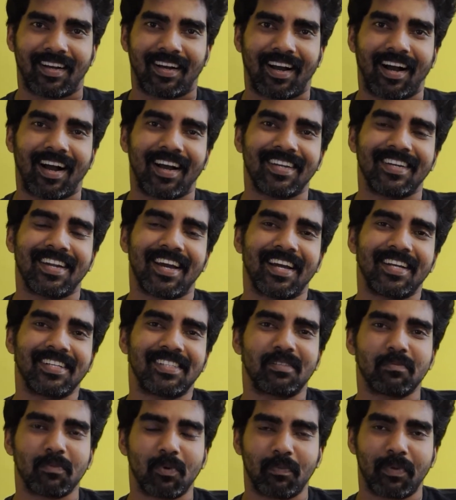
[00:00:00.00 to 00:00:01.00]
Hi
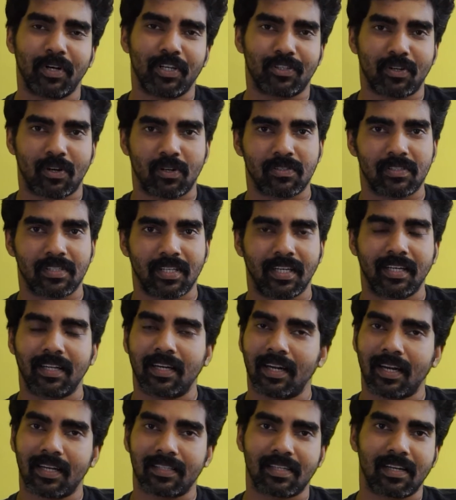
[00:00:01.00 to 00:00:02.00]
9th Mumbai Shorts
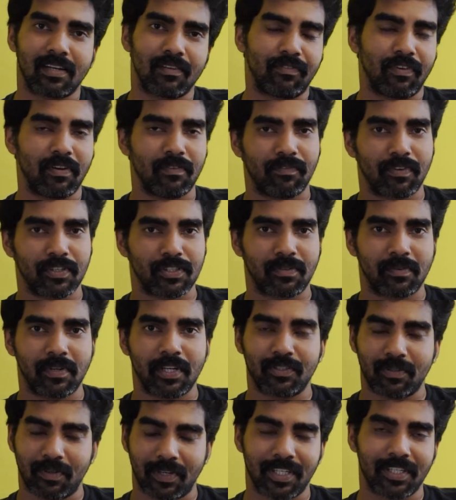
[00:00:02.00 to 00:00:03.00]
International Film Festival
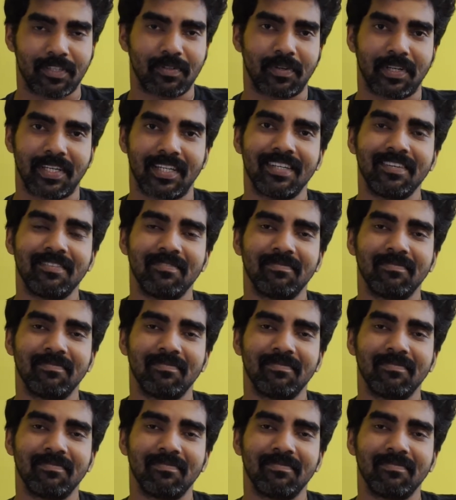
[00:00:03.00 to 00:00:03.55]
2020.